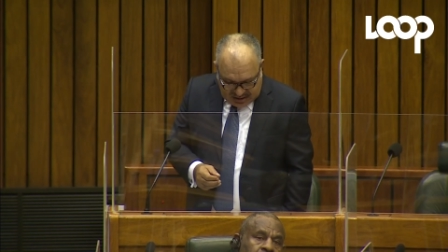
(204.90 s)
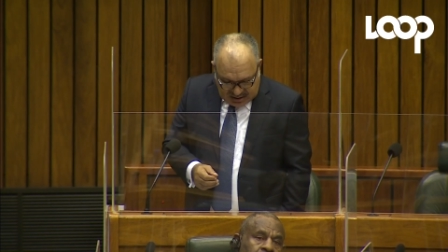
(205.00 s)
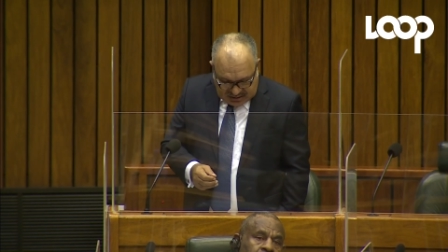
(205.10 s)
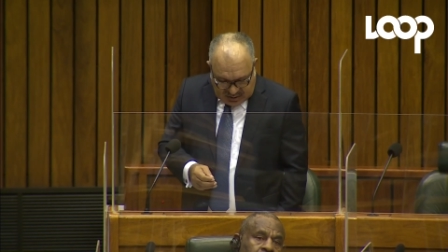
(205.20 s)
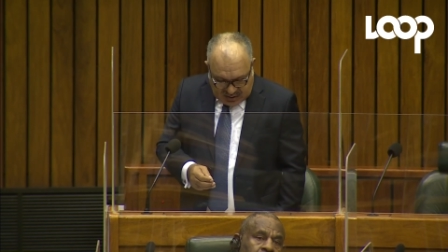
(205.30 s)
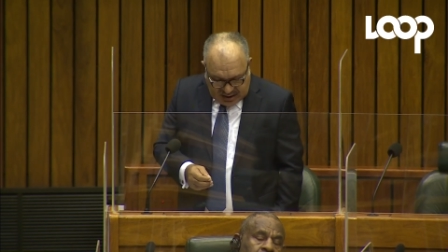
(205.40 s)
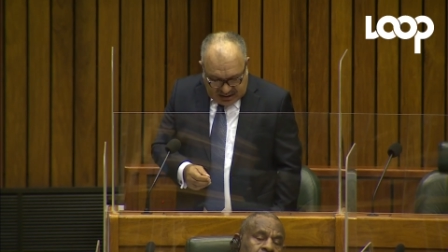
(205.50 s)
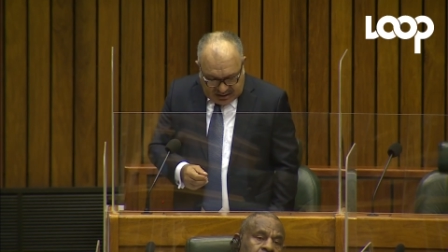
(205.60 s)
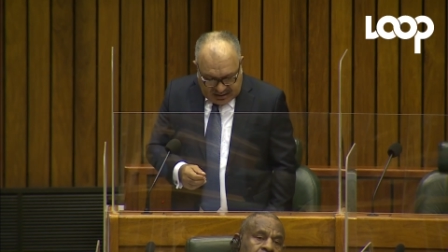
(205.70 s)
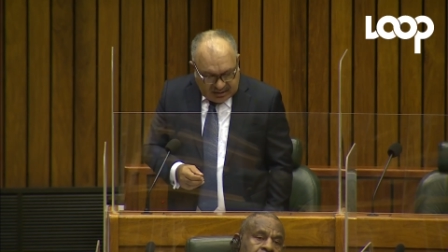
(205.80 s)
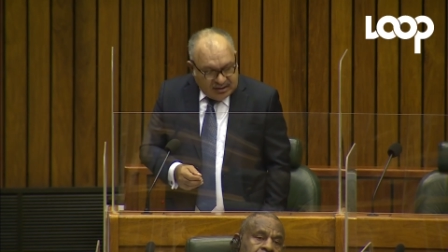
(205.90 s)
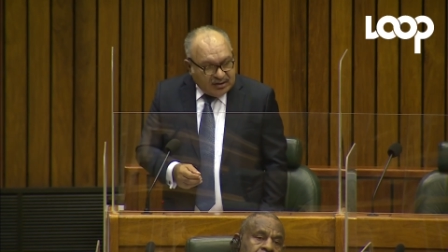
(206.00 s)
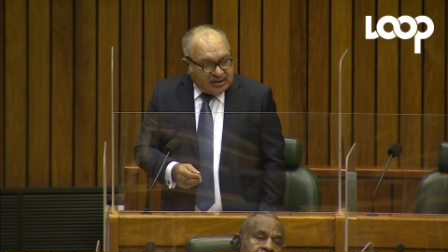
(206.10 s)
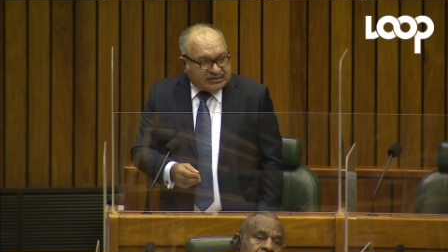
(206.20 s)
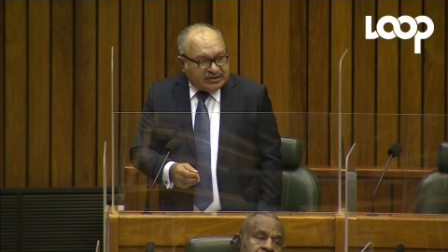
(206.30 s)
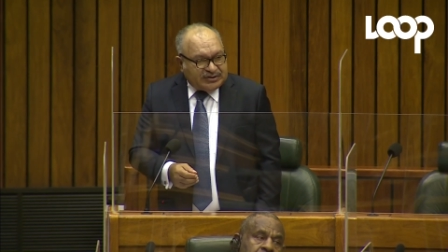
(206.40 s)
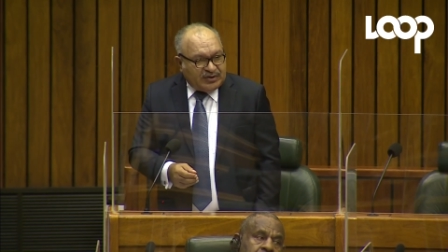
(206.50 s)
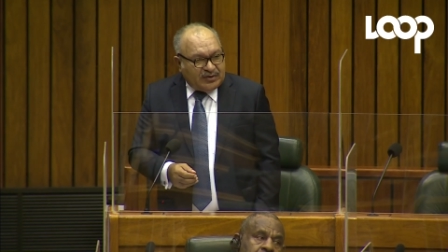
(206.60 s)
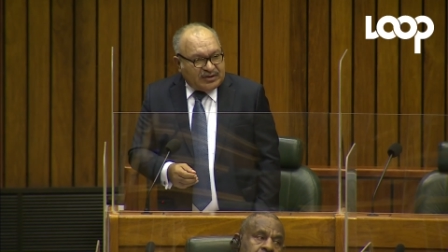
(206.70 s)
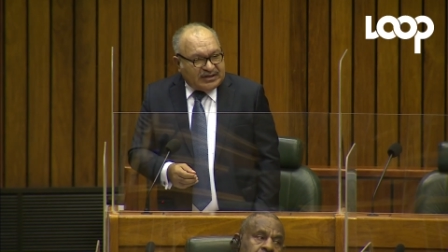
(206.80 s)
So I also
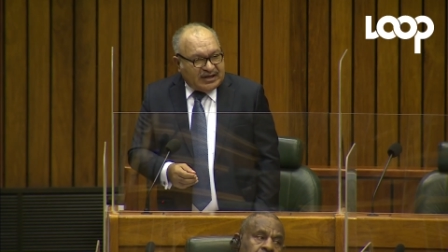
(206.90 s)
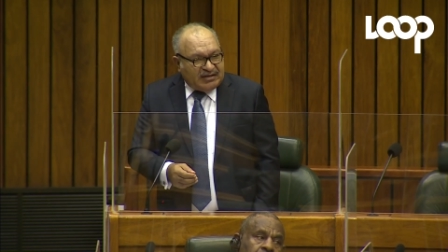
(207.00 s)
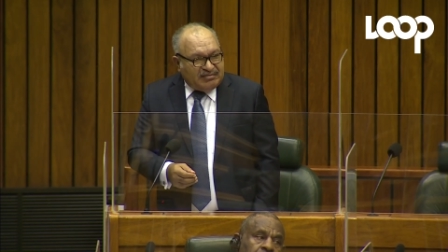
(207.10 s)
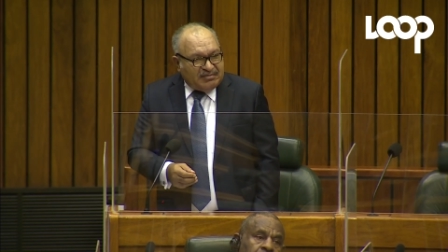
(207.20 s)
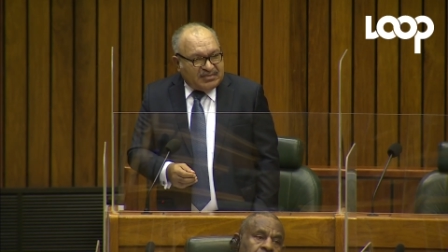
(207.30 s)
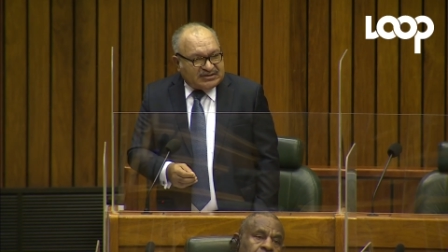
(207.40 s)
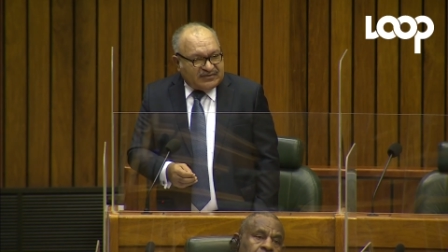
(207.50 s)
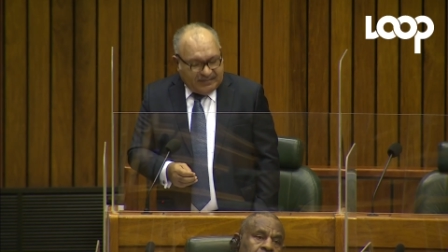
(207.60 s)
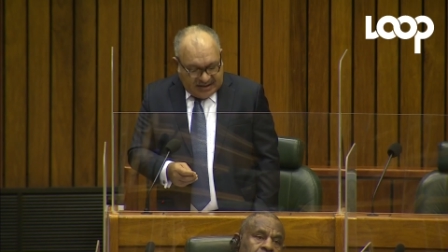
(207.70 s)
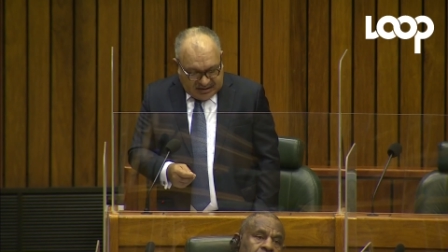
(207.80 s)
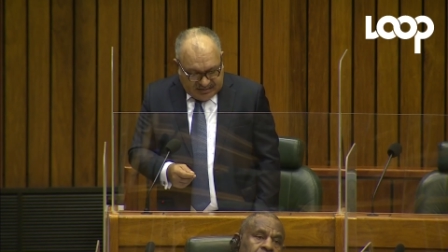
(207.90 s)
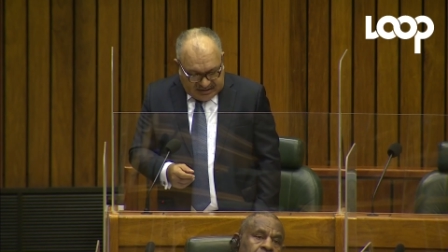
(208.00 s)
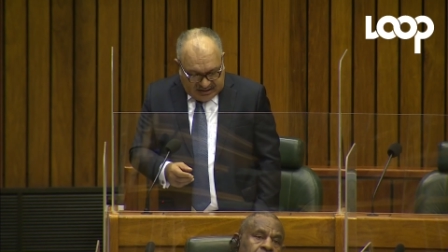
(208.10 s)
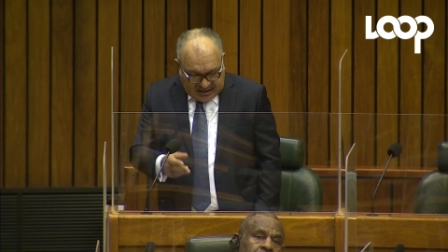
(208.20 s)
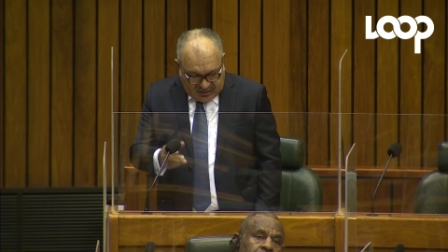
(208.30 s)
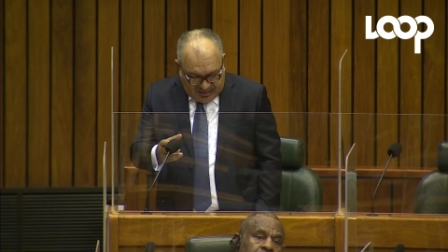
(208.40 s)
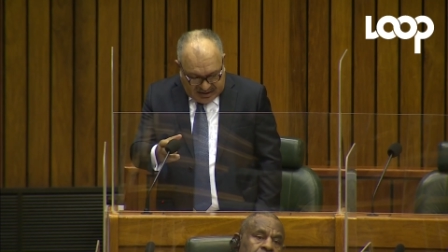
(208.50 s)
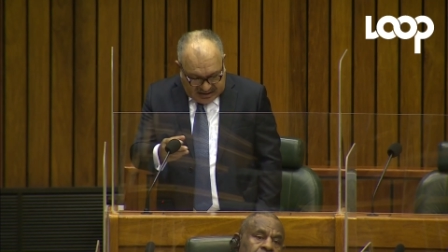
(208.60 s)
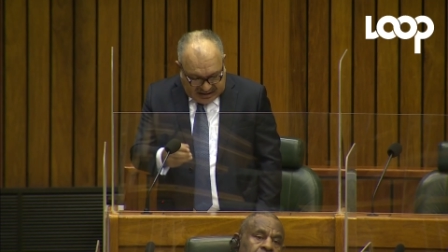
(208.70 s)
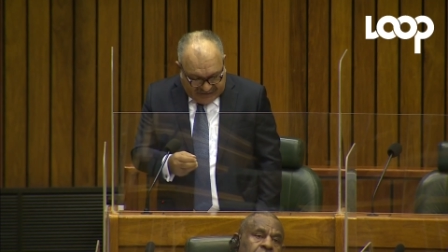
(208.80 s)
join all the other members of Parliament and I
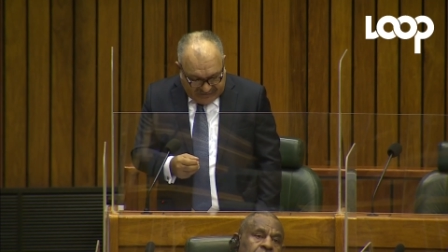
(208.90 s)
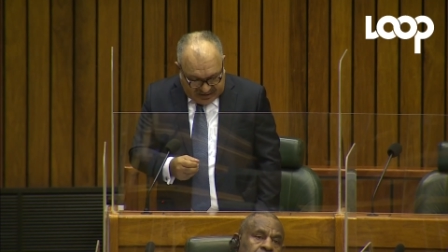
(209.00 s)
commend the government